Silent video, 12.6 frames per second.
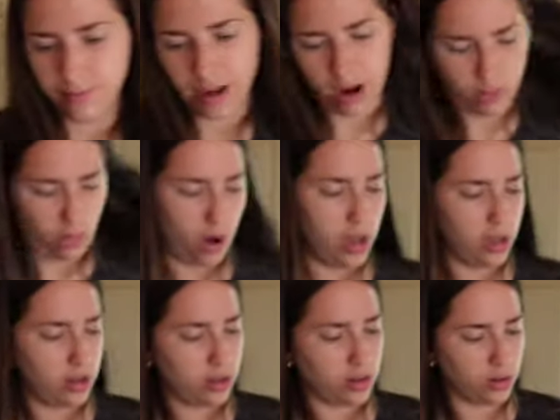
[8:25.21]
Now what?
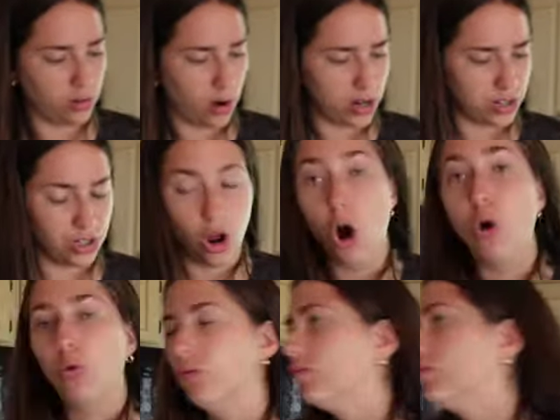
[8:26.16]
Good question. Oh,